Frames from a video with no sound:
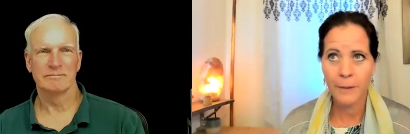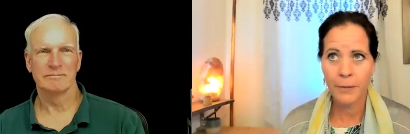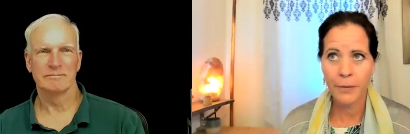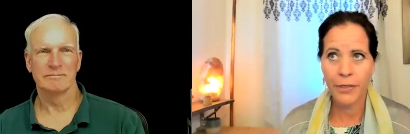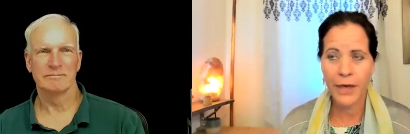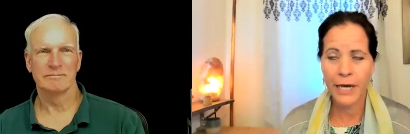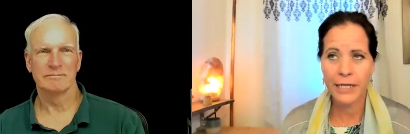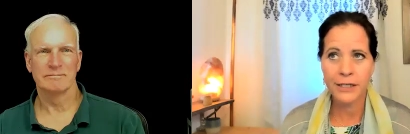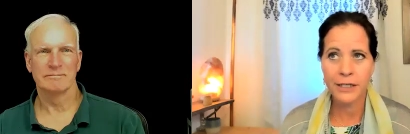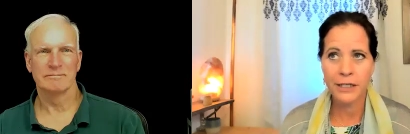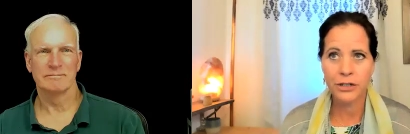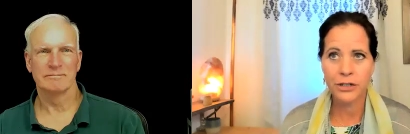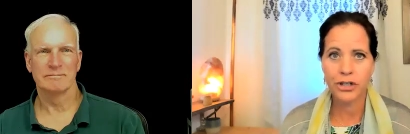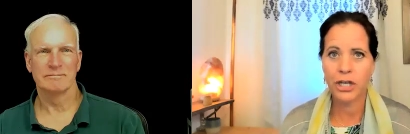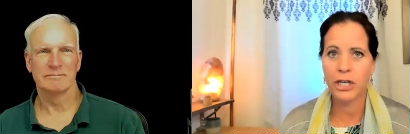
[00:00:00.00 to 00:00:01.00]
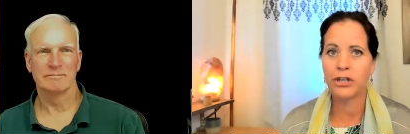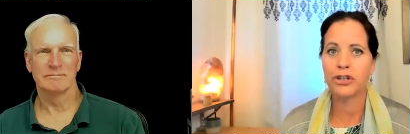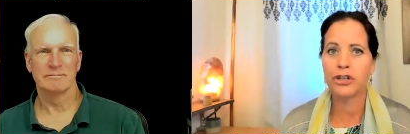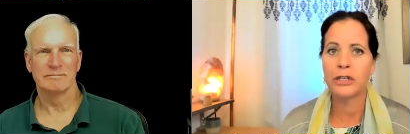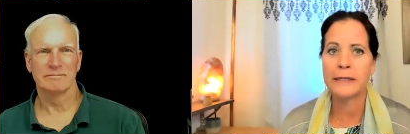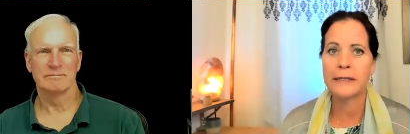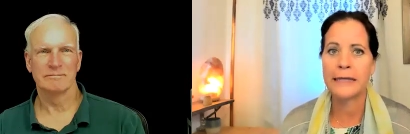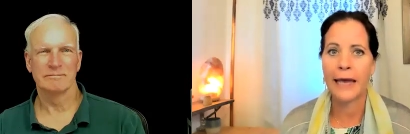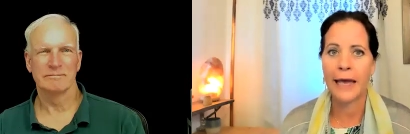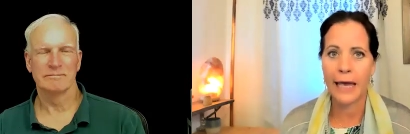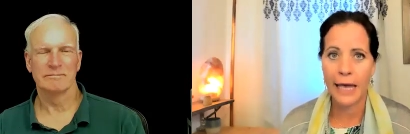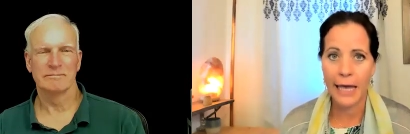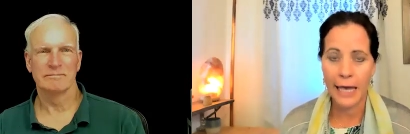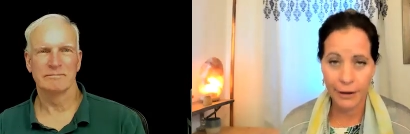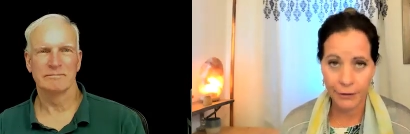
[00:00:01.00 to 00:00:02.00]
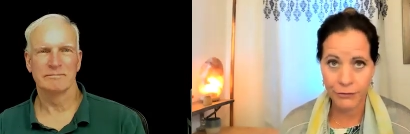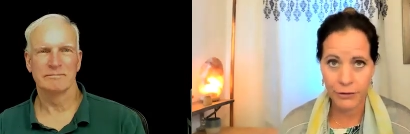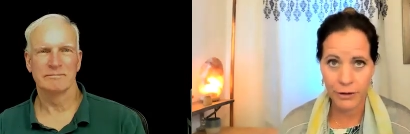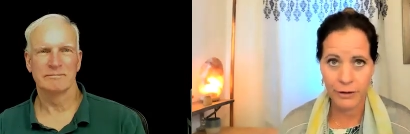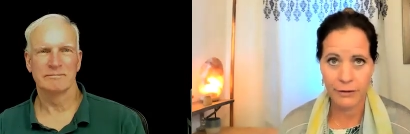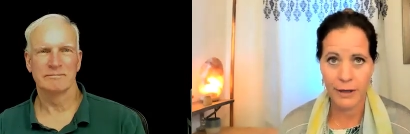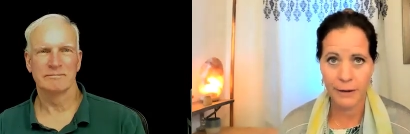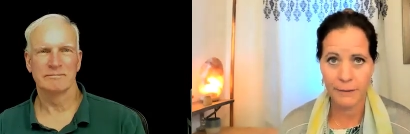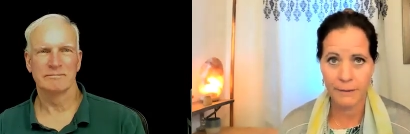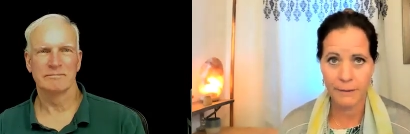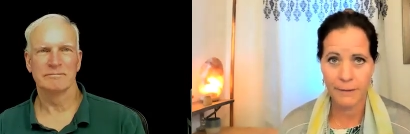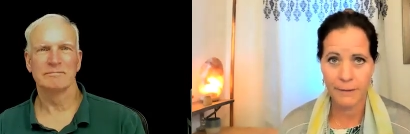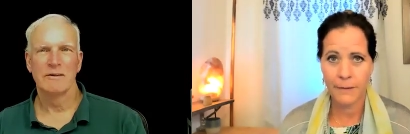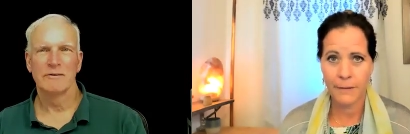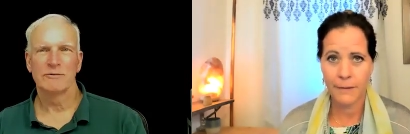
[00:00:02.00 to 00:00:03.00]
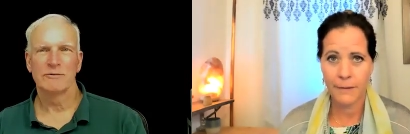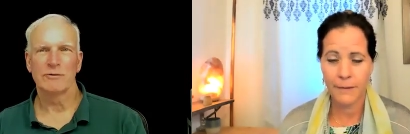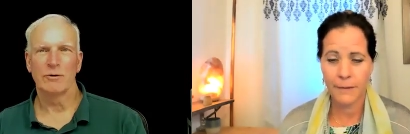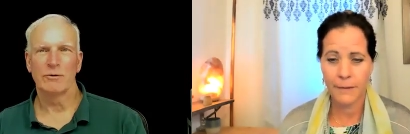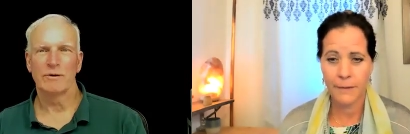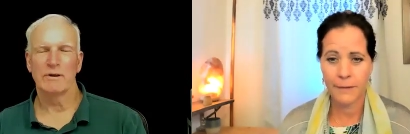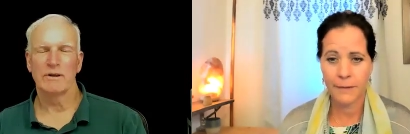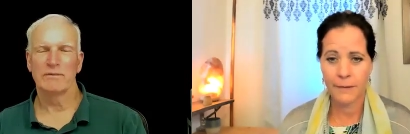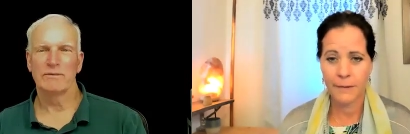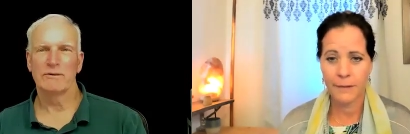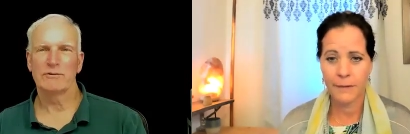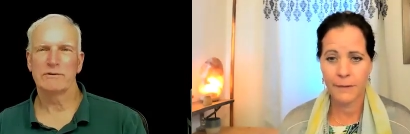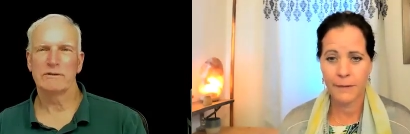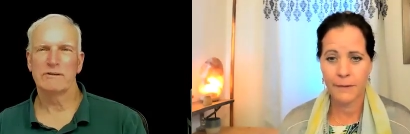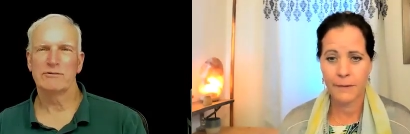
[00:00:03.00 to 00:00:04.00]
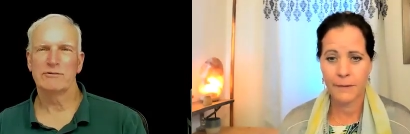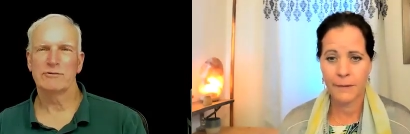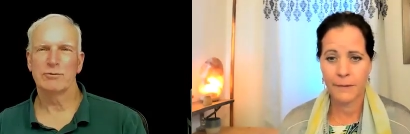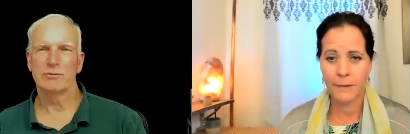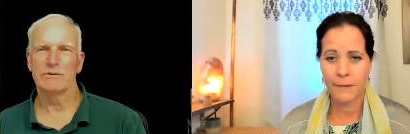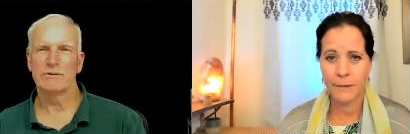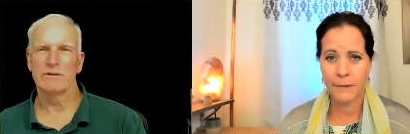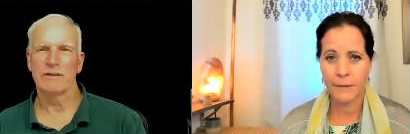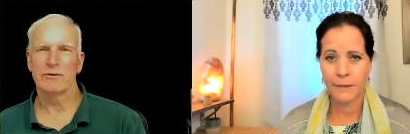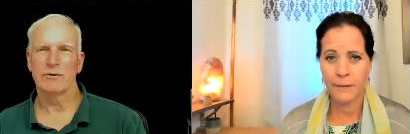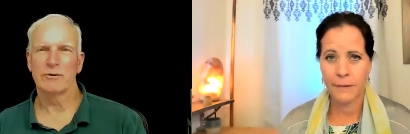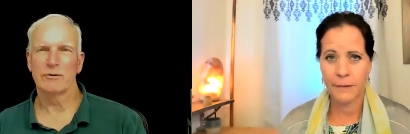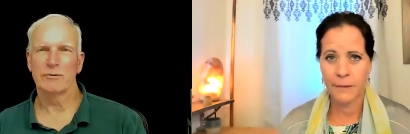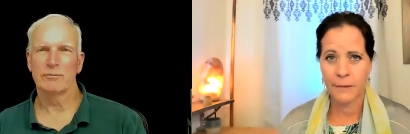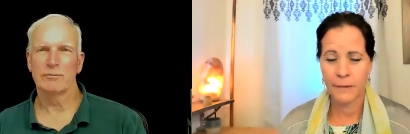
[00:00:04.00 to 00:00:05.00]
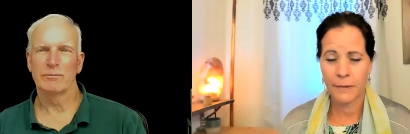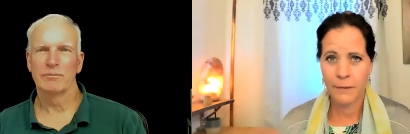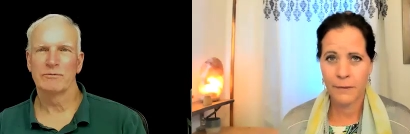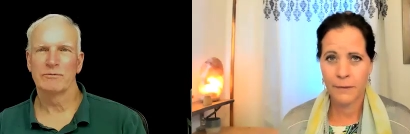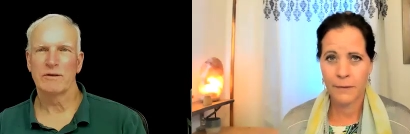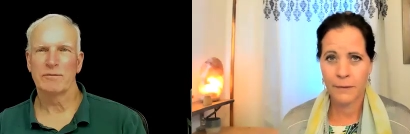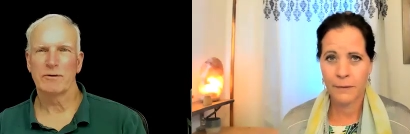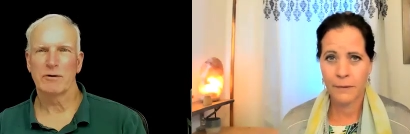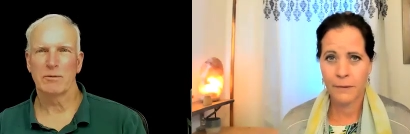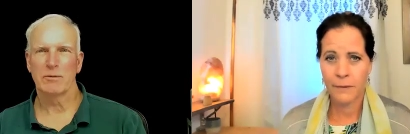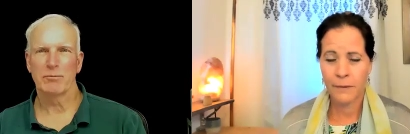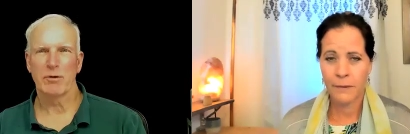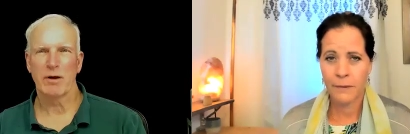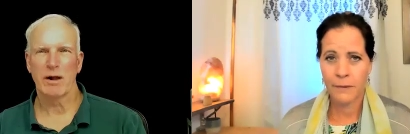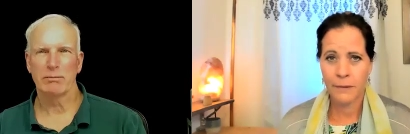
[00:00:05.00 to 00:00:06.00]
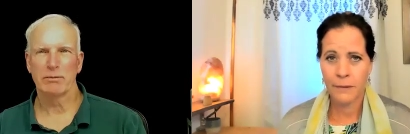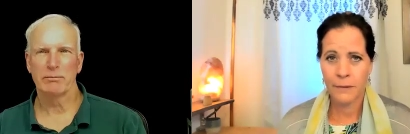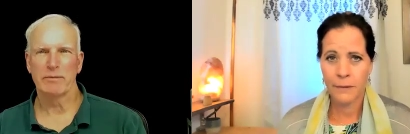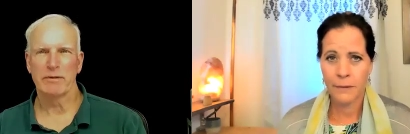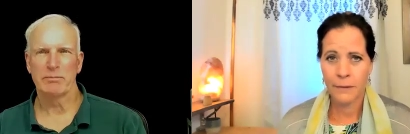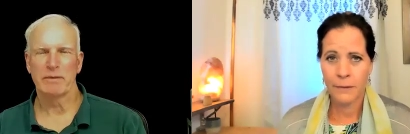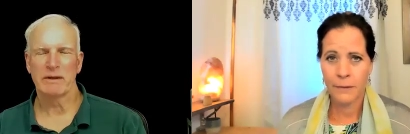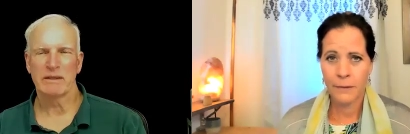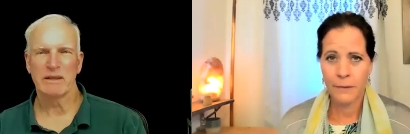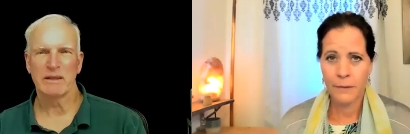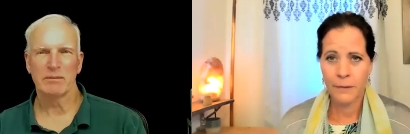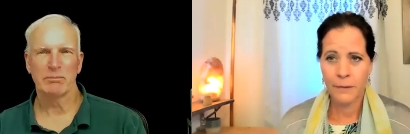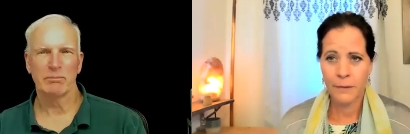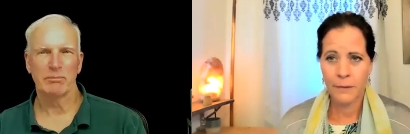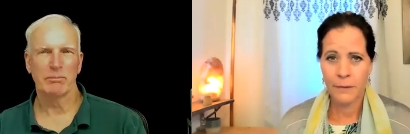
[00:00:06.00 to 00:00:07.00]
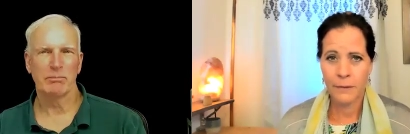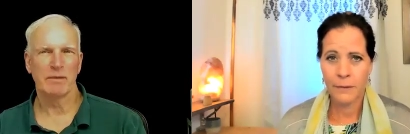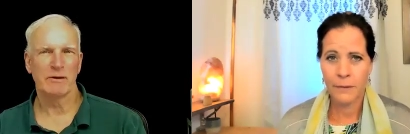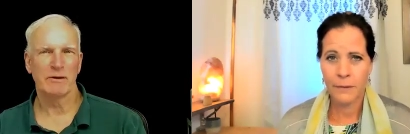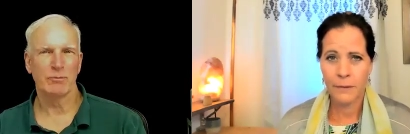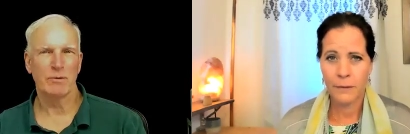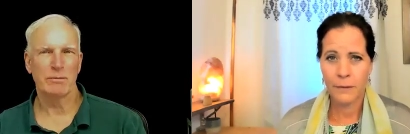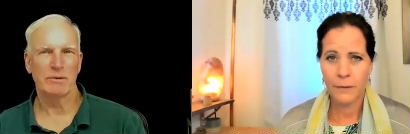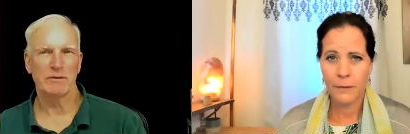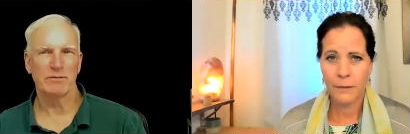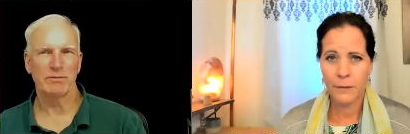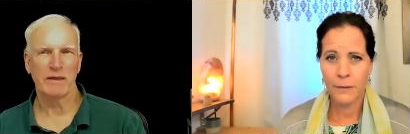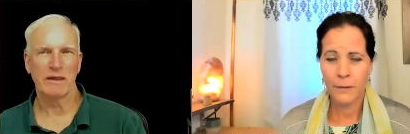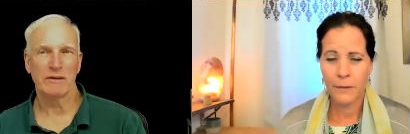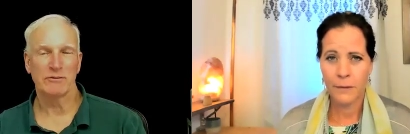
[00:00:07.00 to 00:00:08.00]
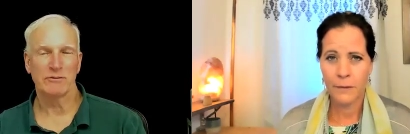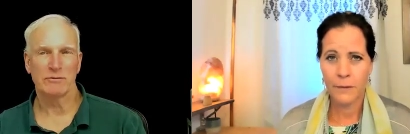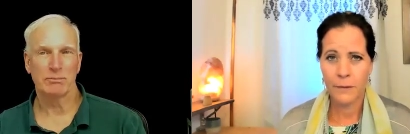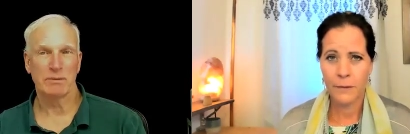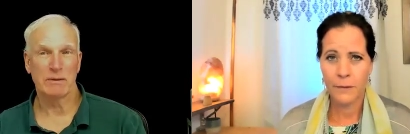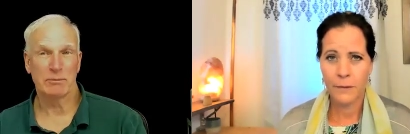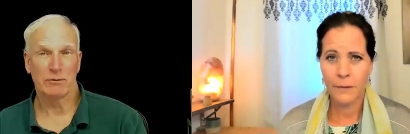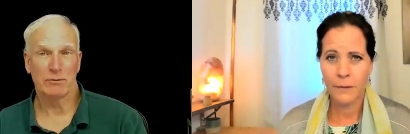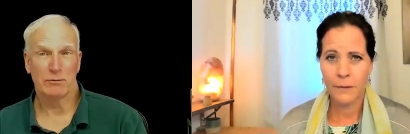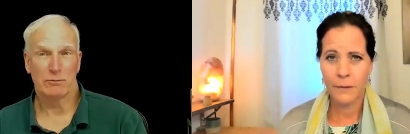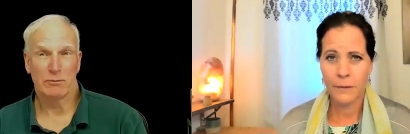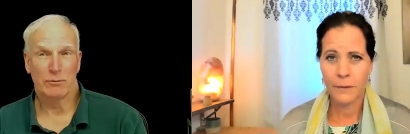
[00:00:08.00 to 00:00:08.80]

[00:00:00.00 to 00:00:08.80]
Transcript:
Speaker 1: that changes everything.
Speaker 2: So this leads to another difficult problem that many men and women have faced, people